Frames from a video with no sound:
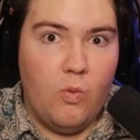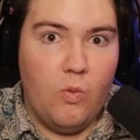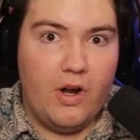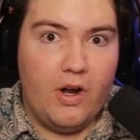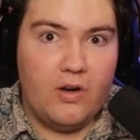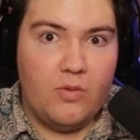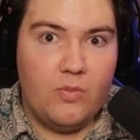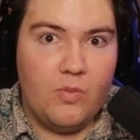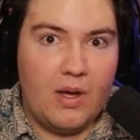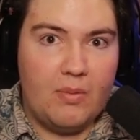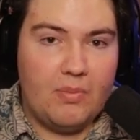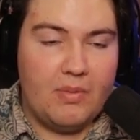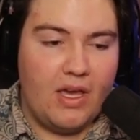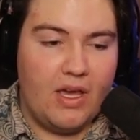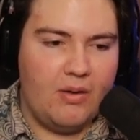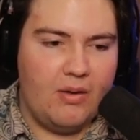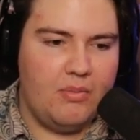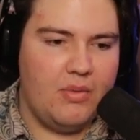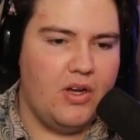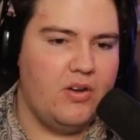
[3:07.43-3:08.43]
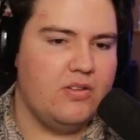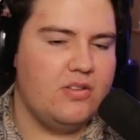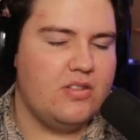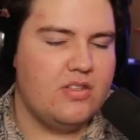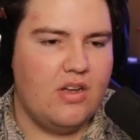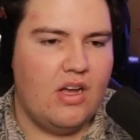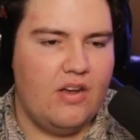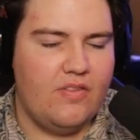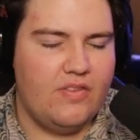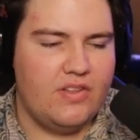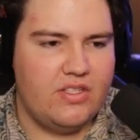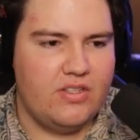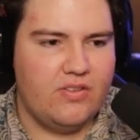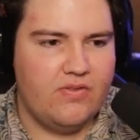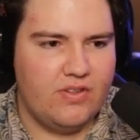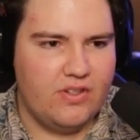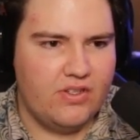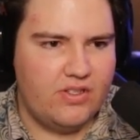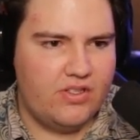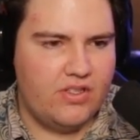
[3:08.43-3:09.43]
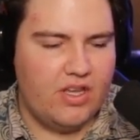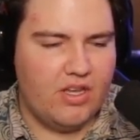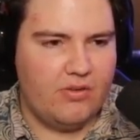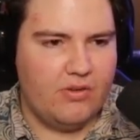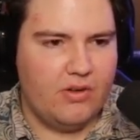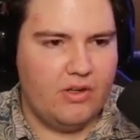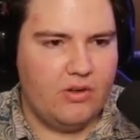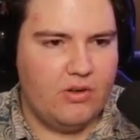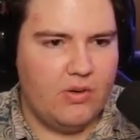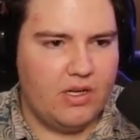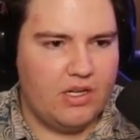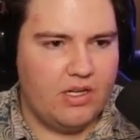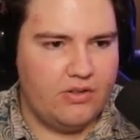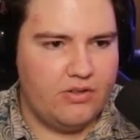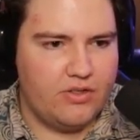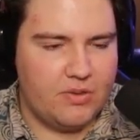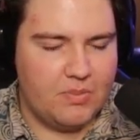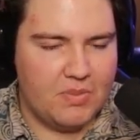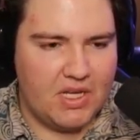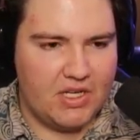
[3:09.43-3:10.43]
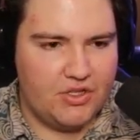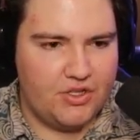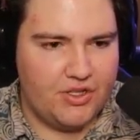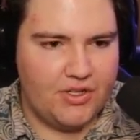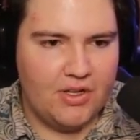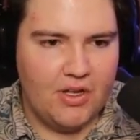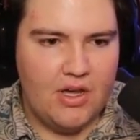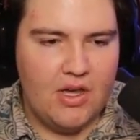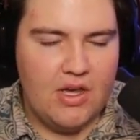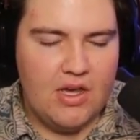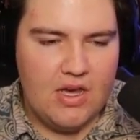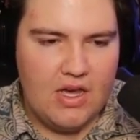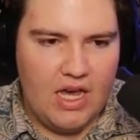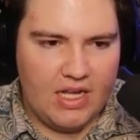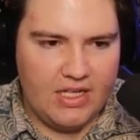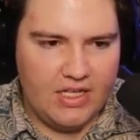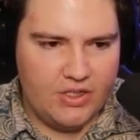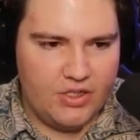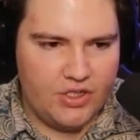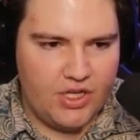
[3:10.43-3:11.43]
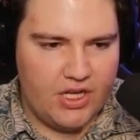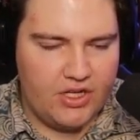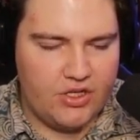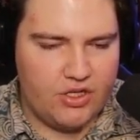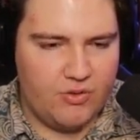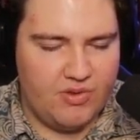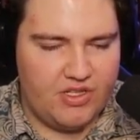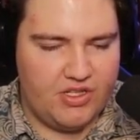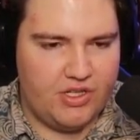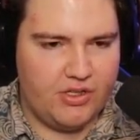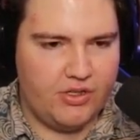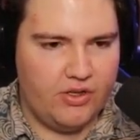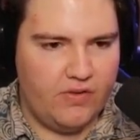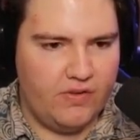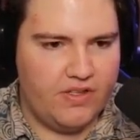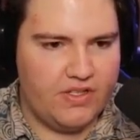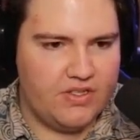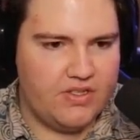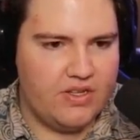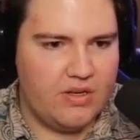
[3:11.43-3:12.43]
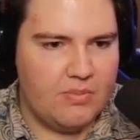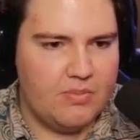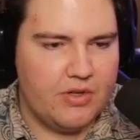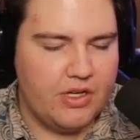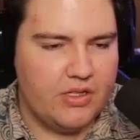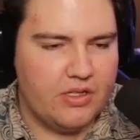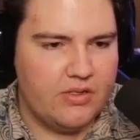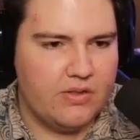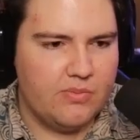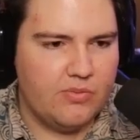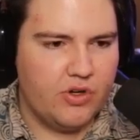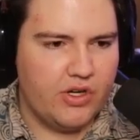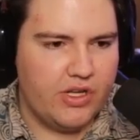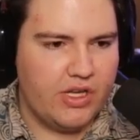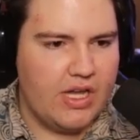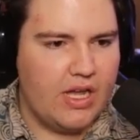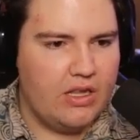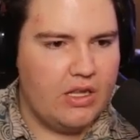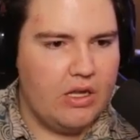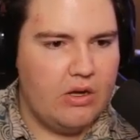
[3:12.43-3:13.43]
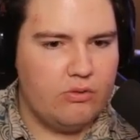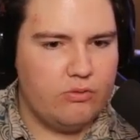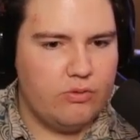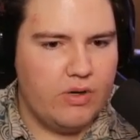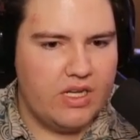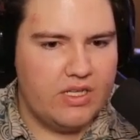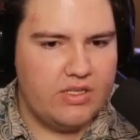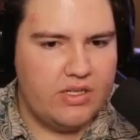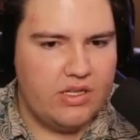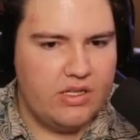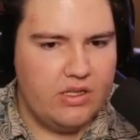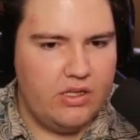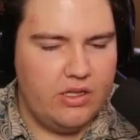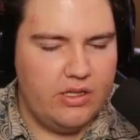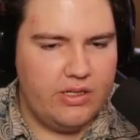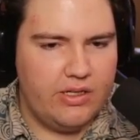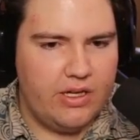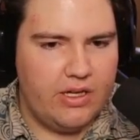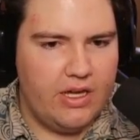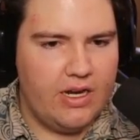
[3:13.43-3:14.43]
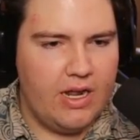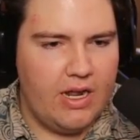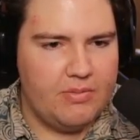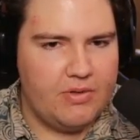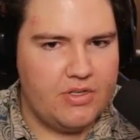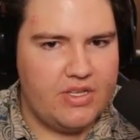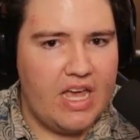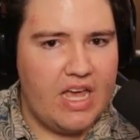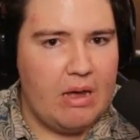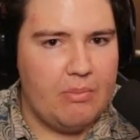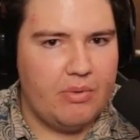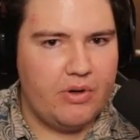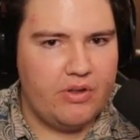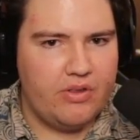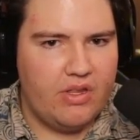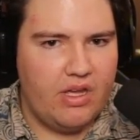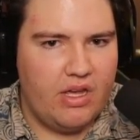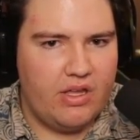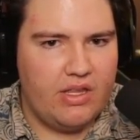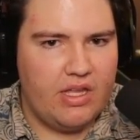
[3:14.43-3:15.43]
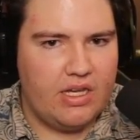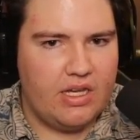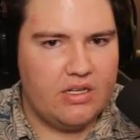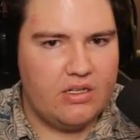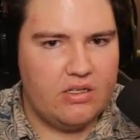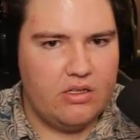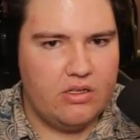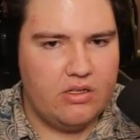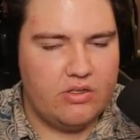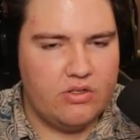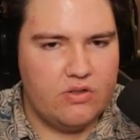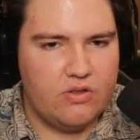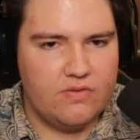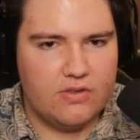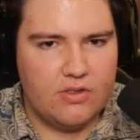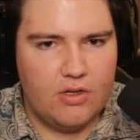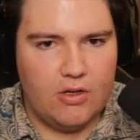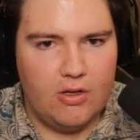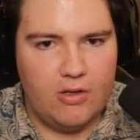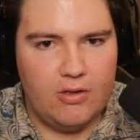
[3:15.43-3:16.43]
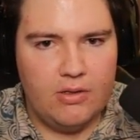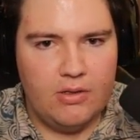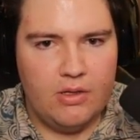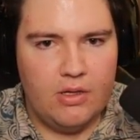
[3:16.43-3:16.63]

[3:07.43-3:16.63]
we're in webcam mode. So obviously, first thing real quick, I'll just mention, I did change the material of the submarine to a more yellow, rusty look, and I'm just happier with how that kind of looks overall.